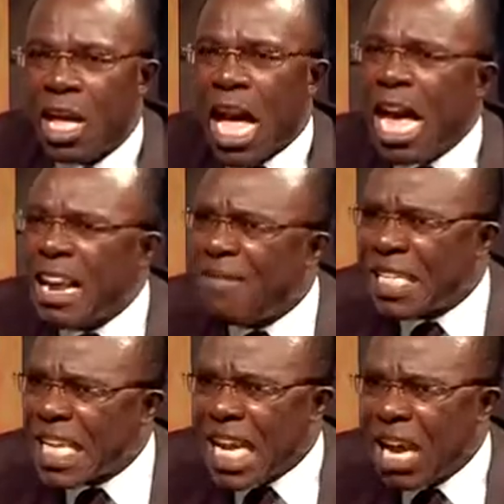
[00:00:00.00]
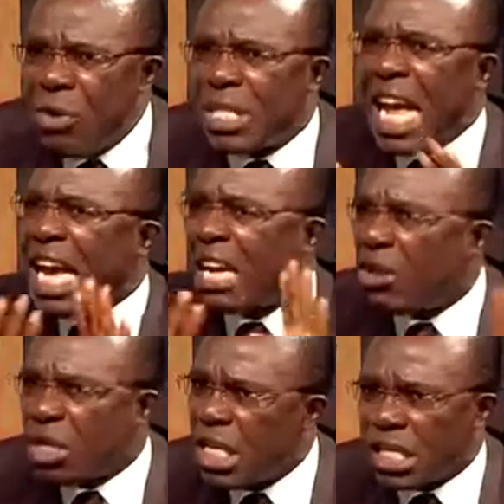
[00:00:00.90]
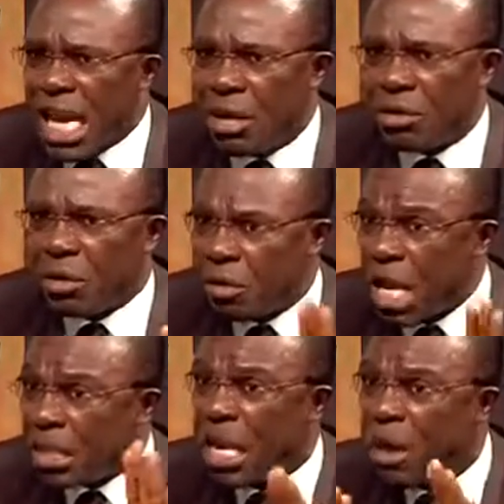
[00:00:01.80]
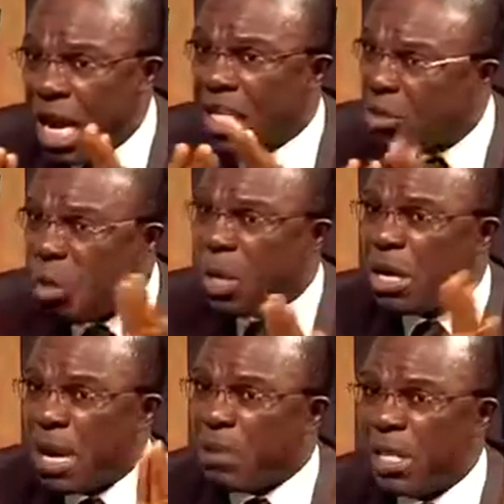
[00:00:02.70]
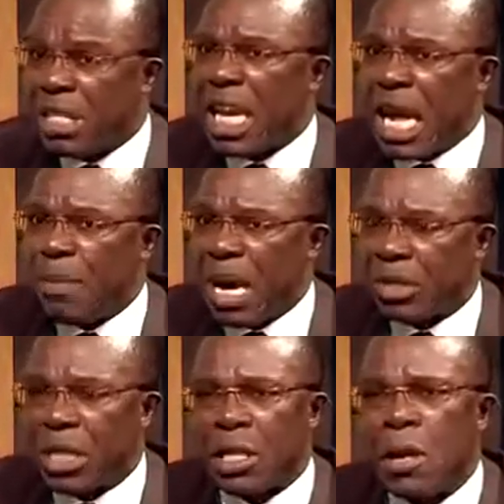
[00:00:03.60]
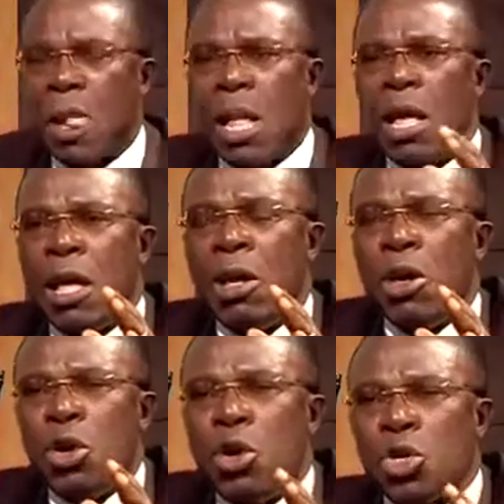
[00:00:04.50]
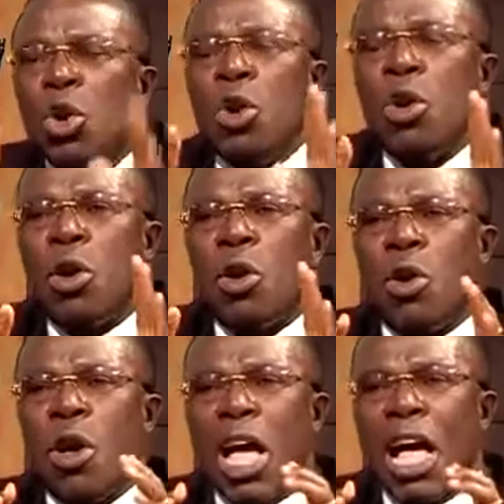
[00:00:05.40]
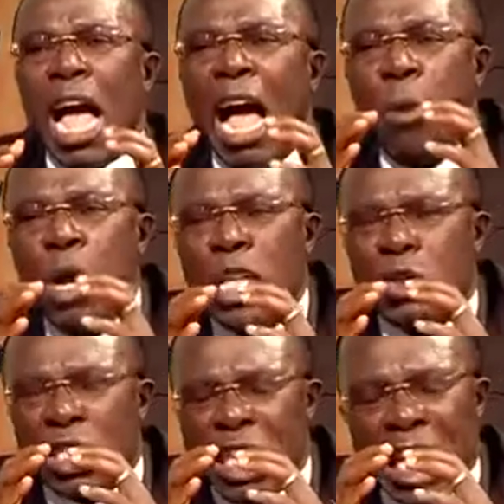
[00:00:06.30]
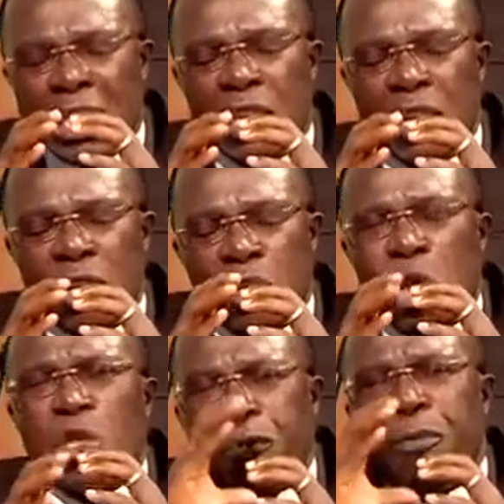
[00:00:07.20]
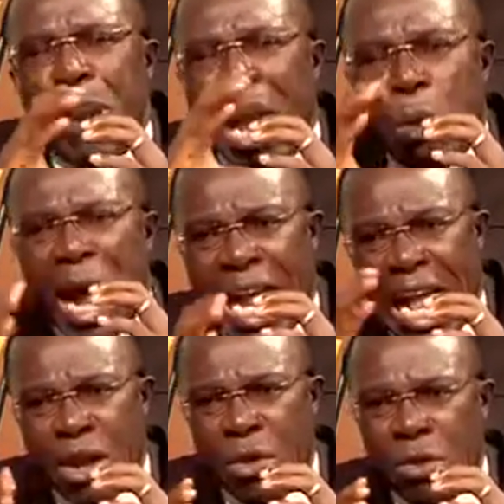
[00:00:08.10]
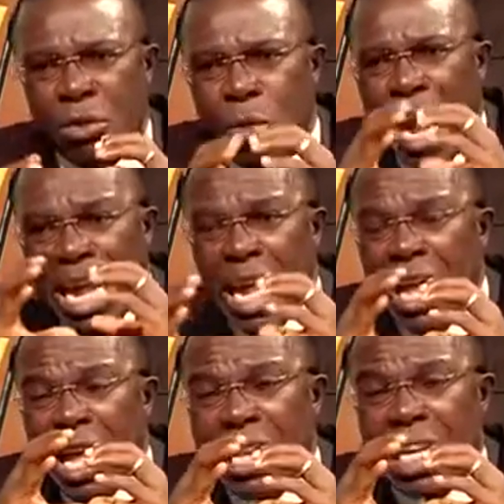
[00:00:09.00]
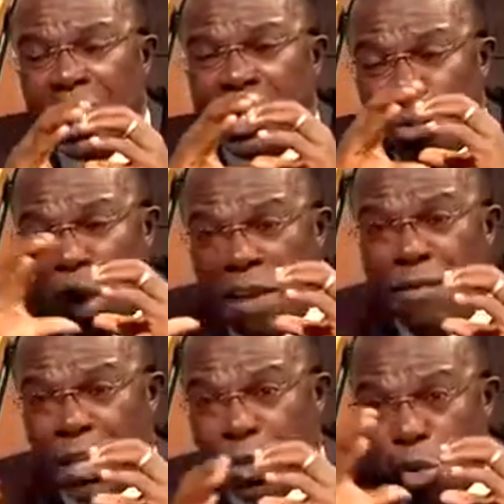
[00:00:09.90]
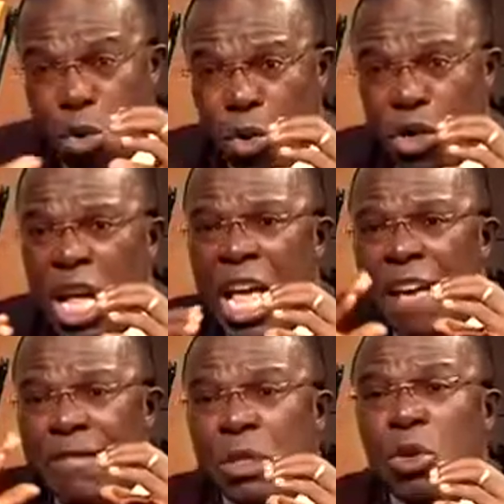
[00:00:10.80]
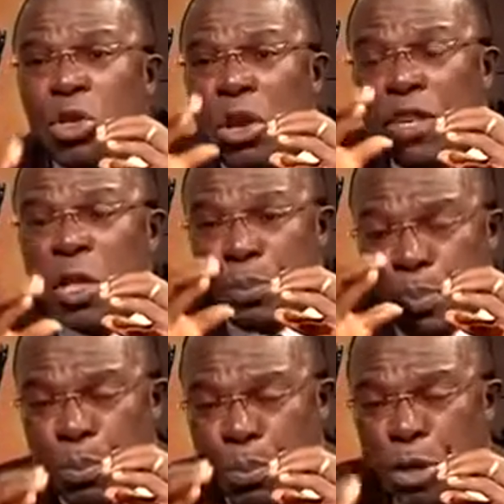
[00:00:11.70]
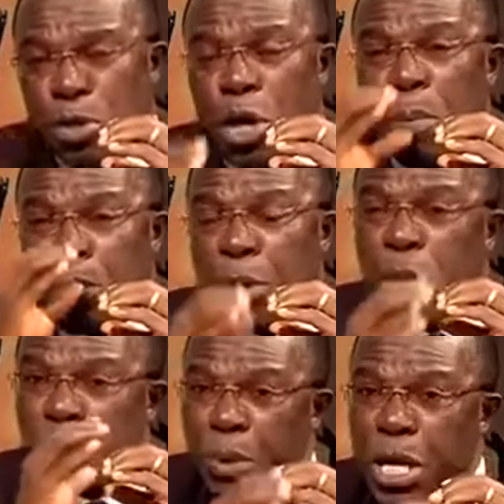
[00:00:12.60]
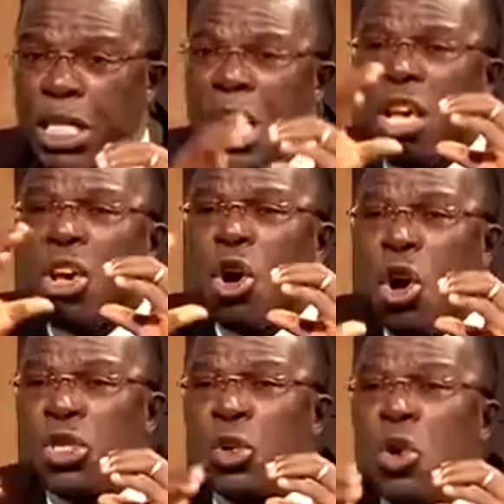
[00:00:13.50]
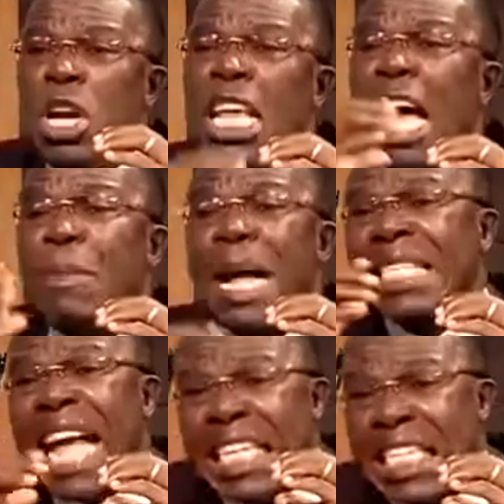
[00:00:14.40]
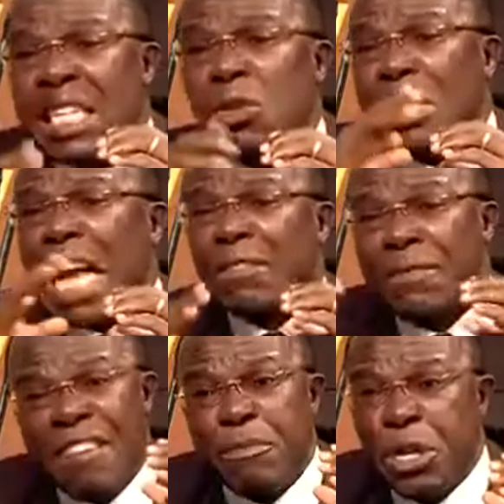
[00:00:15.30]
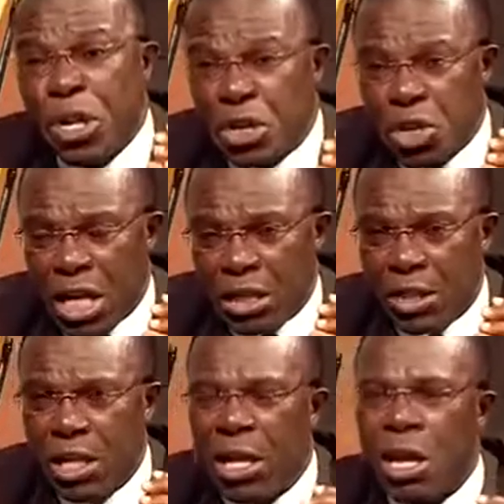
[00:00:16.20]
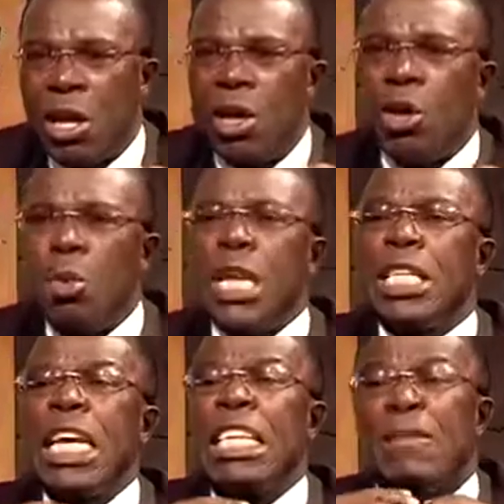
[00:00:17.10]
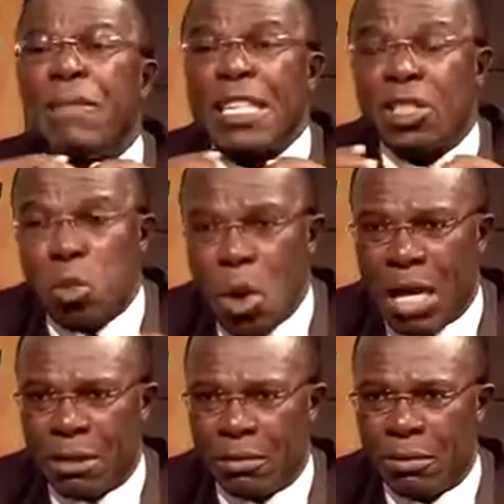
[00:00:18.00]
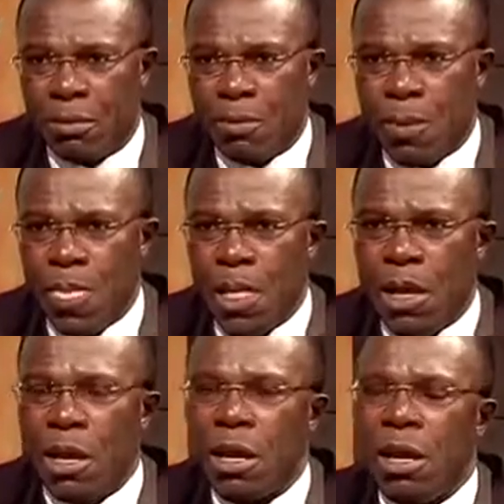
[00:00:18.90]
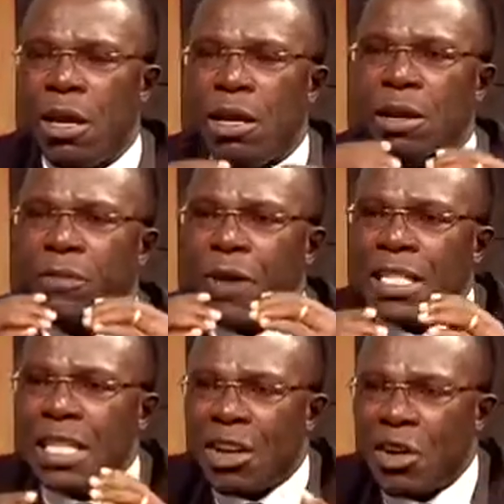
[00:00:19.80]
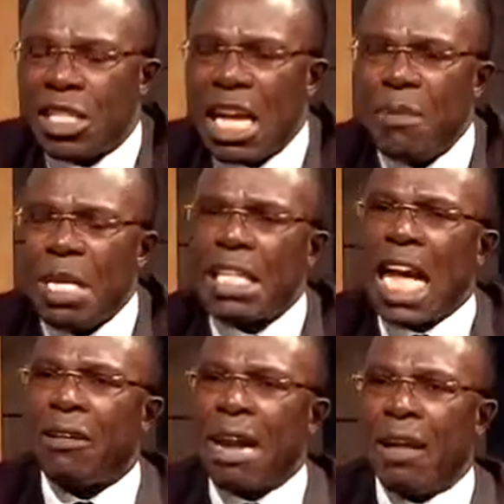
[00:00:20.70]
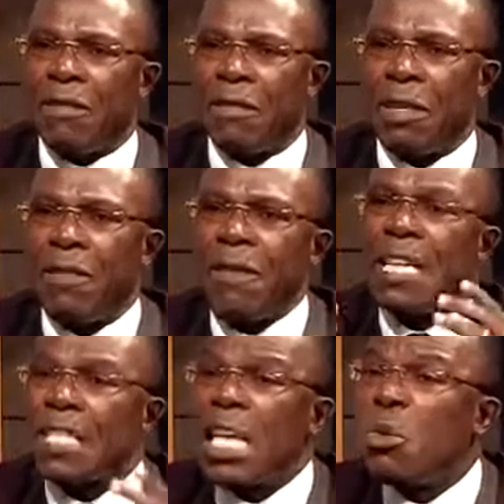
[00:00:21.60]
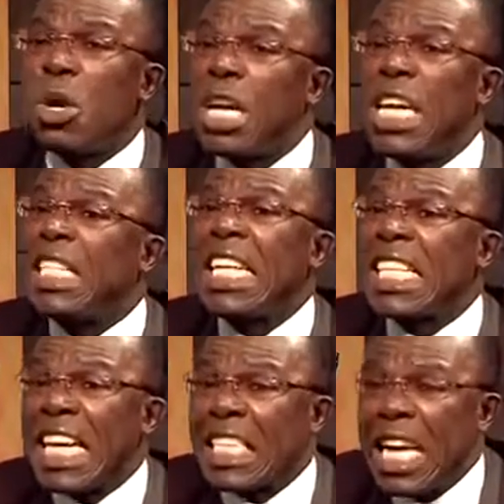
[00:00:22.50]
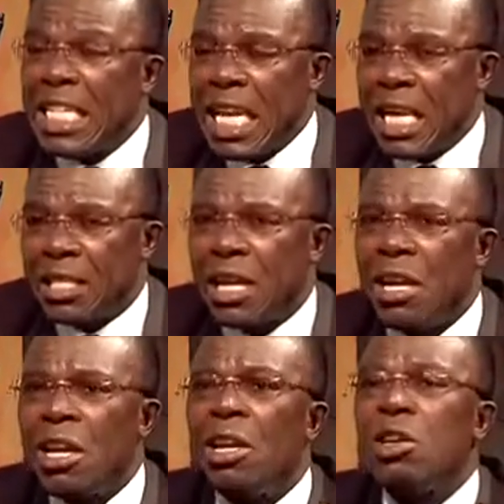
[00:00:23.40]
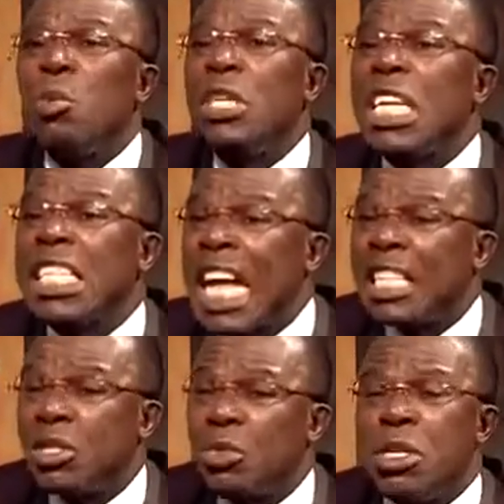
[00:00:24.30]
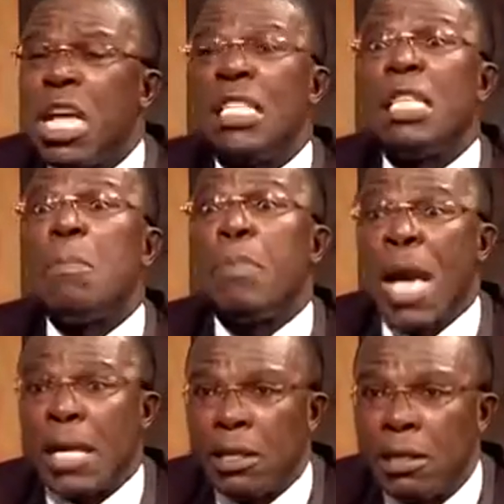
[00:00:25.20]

I never take a risk I cannot discount. Let nobody make mistake about it. So I wanted to start just by one cargo, that is a vessel load. A vessel load of this petroleum premium spirit costs only about $30 to $35 million. We did the first one. The first consignment arrived. Ifeanyi say he will clean it in 38 days. Within 32 days, he paid.